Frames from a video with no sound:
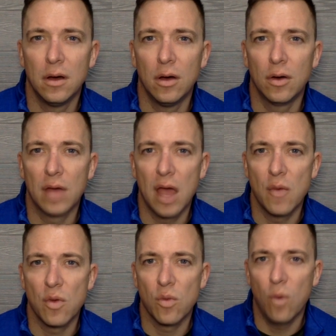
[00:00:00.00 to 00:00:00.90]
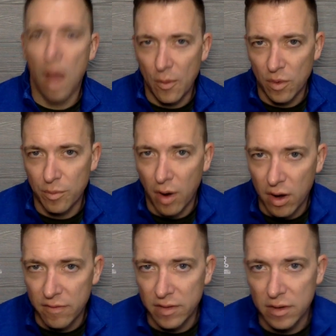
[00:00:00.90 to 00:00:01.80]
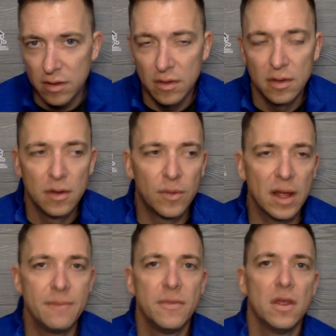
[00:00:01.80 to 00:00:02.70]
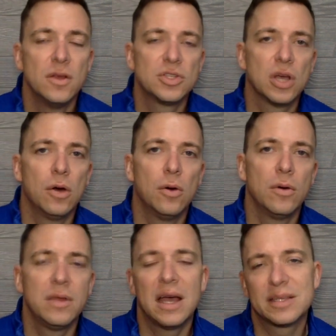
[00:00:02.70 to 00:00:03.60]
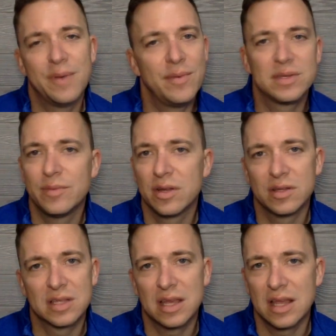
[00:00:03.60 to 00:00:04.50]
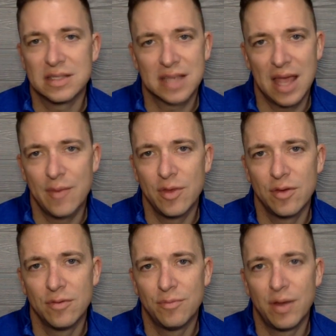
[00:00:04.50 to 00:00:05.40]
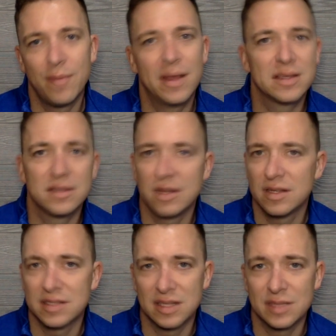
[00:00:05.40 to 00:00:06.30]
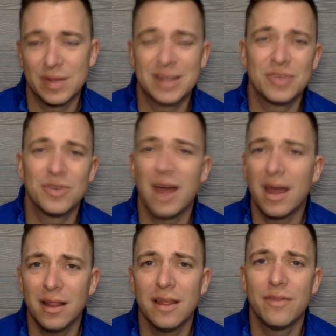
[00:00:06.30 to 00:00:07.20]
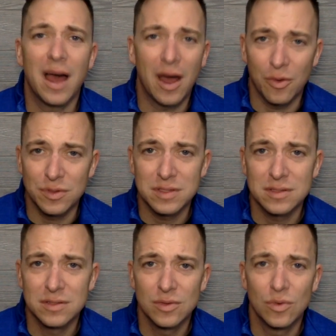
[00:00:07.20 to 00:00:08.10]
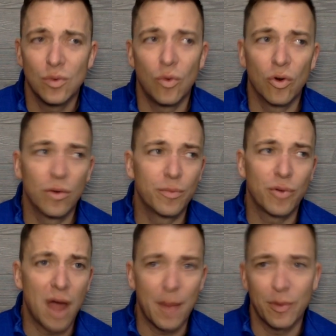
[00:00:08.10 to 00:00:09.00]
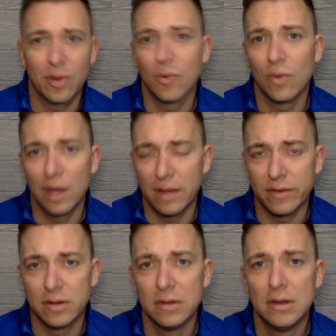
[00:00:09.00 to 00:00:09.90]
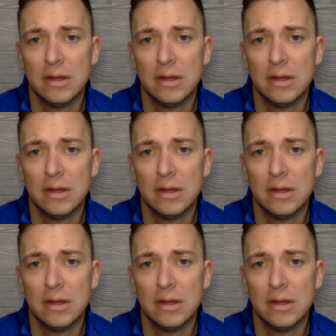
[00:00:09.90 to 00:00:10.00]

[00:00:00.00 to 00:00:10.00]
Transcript: Okay, with what? What part of it? right? So, yes, maybe somebody could scam you, but it makes a ton of sense because you're not going to leave the house or property or whatever